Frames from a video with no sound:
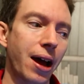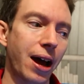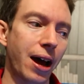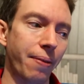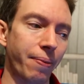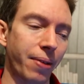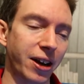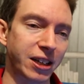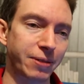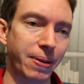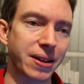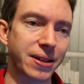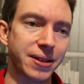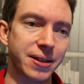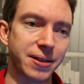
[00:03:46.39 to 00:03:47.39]
and my
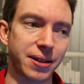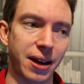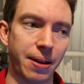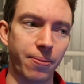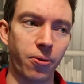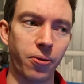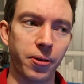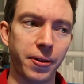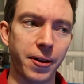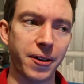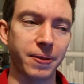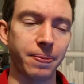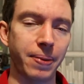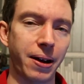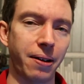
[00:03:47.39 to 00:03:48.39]
expenses are now more than
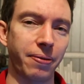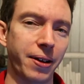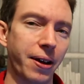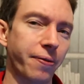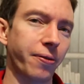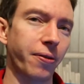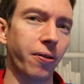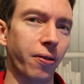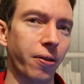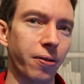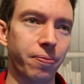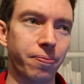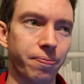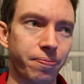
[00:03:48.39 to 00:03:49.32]
£1,000, therefore